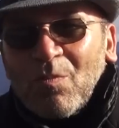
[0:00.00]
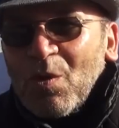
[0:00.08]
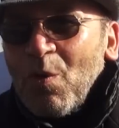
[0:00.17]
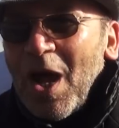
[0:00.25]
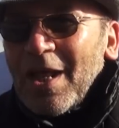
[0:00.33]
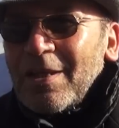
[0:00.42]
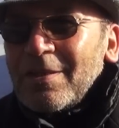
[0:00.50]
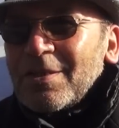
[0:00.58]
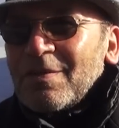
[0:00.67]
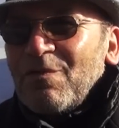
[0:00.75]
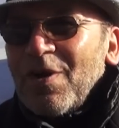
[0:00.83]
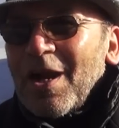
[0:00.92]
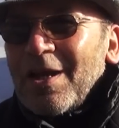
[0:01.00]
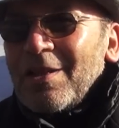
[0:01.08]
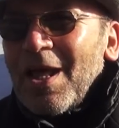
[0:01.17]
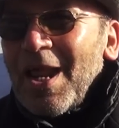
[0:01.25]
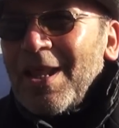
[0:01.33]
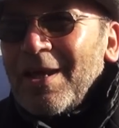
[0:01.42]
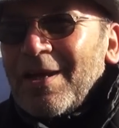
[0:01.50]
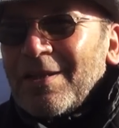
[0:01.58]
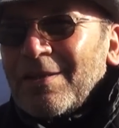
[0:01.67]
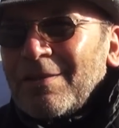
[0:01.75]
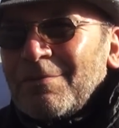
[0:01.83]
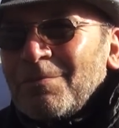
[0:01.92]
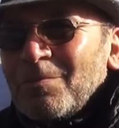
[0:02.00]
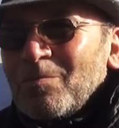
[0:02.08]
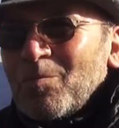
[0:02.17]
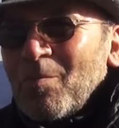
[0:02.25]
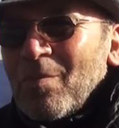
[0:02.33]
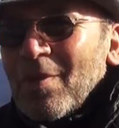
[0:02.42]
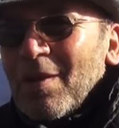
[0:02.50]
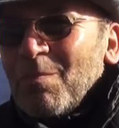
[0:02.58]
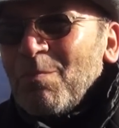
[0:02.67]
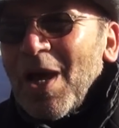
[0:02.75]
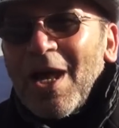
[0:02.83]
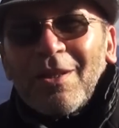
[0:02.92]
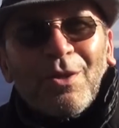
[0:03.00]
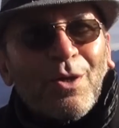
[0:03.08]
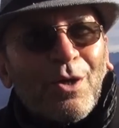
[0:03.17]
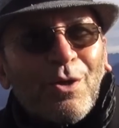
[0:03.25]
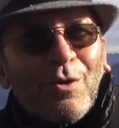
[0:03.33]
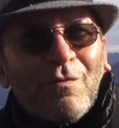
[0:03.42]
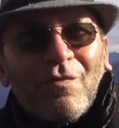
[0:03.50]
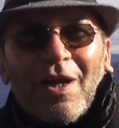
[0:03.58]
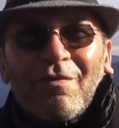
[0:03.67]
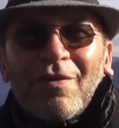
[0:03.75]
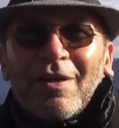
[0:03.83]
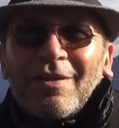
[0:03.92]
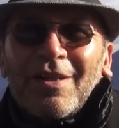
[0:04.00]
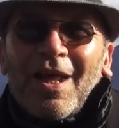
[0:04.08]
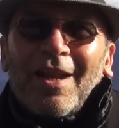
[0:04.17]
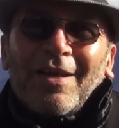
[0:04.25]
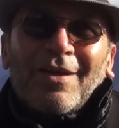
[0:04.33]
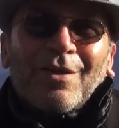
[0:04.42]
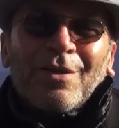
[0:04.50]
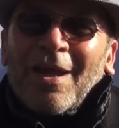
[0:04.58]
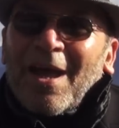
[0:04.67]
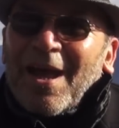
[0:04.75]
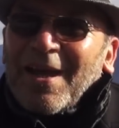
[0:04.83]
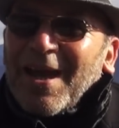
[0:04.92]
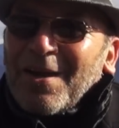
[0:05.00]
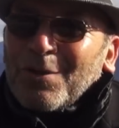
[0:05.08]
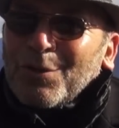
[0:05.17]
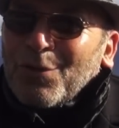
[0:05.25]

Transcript: Well, this is a very delicate matter, very, very delicate. I cannot